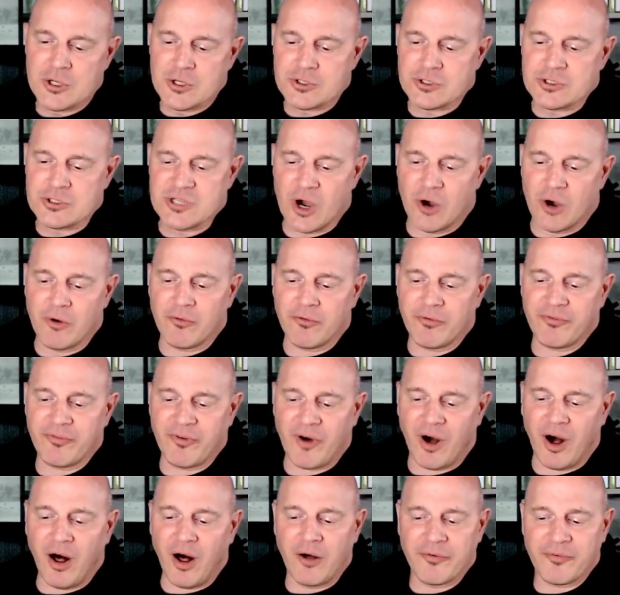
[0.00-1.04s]
Don't
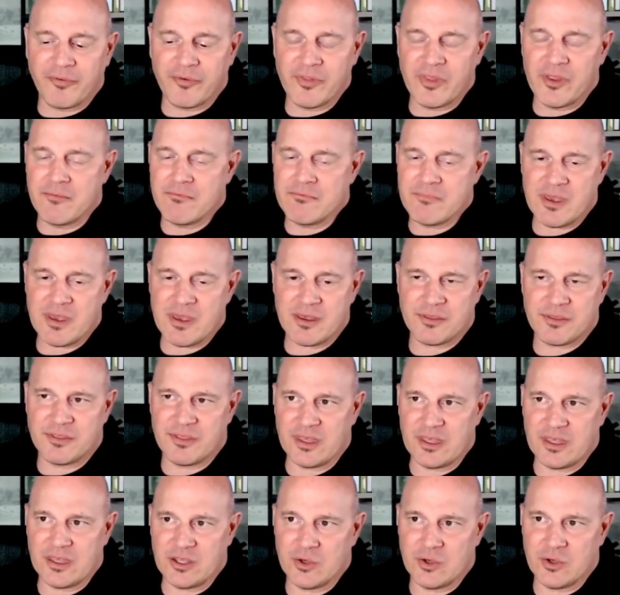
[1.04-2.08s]
fall for the myth
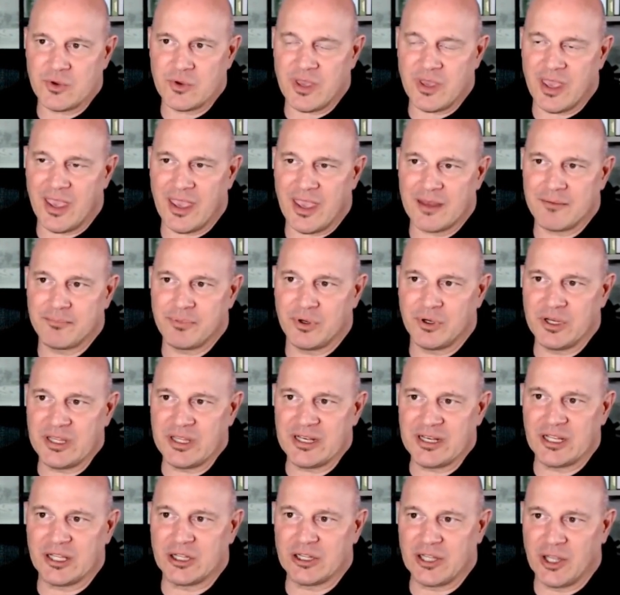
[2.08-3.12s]
that you can put
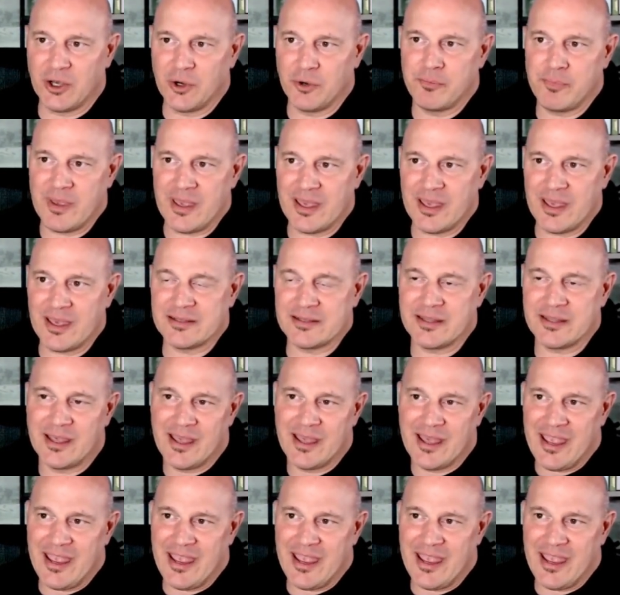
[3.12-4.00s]
in a low bid